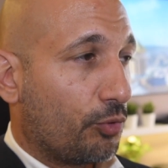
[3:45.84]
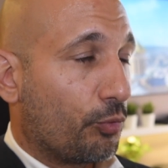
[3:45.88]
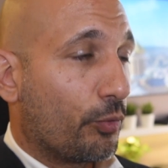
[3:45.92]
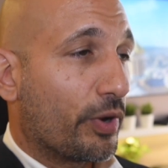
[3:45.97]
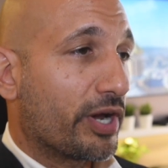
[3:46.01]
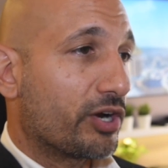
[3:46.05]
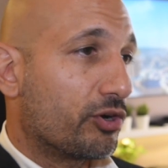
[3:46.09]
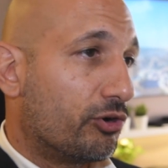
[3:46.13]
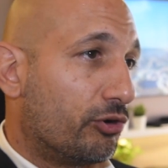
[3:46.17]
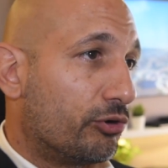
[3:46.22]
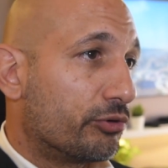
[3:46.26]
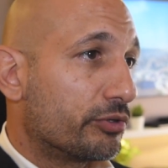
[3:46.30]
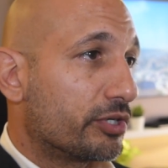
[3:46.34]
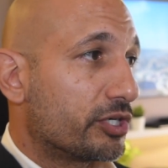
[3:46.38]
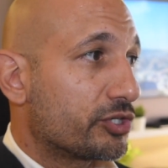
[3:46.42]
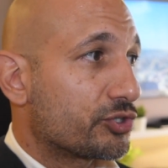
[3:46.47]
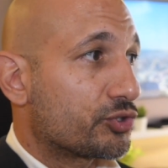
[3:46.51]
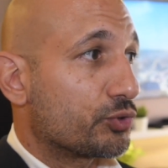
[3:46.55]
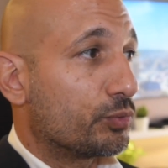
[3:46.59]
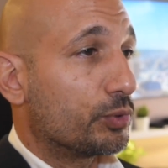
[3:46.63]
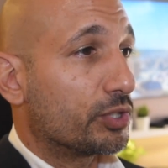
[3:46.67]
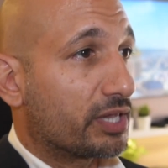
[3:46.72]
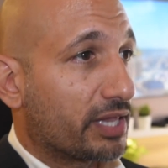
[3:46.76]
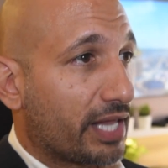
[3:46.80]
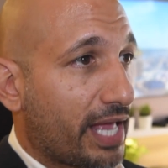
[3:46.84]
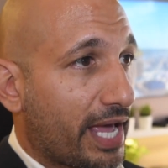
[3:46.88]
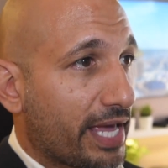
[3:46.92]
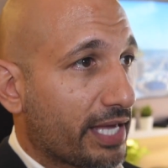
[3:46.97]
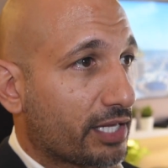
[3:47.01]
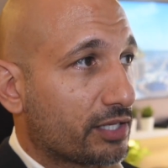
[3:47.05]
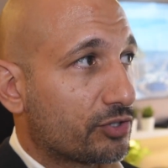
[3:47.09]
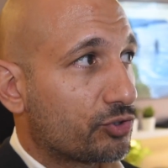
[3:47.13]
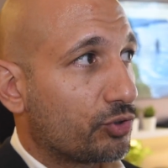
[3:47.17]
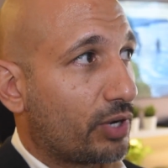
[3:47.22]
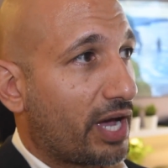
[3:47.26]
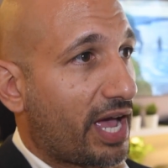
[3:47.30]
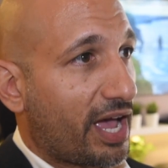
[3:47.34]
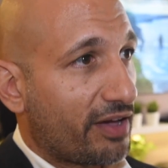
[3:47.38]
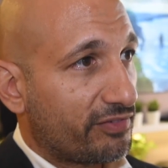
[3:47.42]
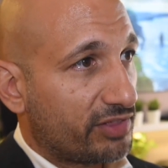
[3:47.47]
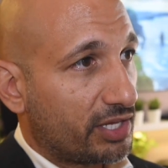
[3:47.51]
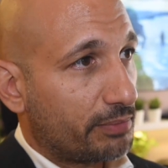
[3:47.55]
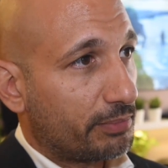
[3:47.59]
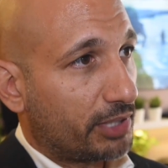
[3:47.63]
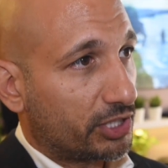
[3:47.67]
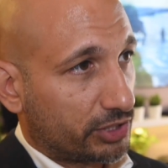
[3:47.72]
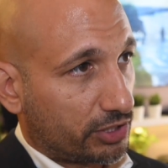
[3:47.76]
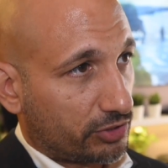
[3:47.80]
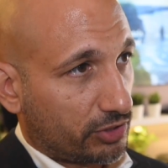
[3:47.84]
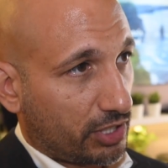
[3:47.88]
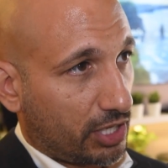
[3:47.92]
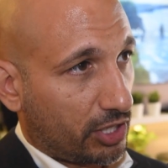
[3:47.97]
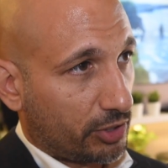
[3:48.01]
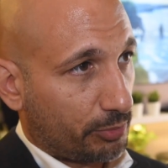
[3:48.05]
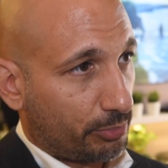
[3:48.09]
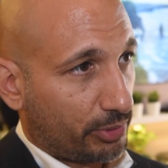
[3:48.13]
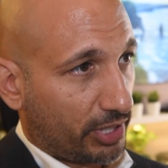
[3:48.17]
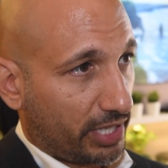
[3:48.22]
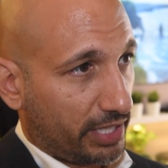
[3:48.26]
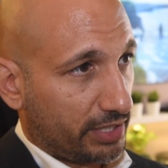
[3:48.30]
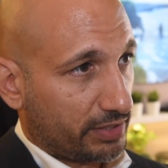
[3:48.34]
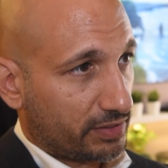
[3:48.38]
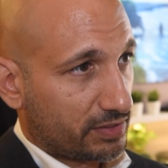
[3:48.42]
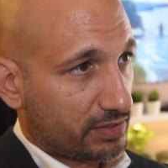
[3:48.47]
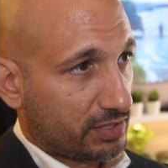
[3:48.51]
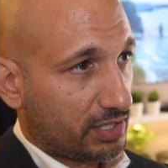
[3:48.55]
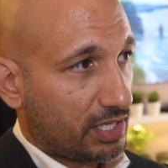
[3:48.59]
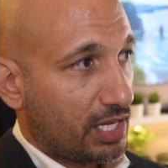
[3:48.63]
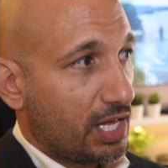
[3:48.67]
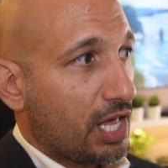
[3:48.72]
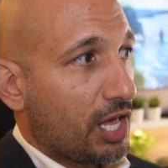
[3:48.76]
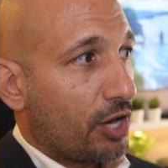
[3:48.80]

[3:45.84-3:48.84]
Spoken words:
where owners would like to have them under our brands.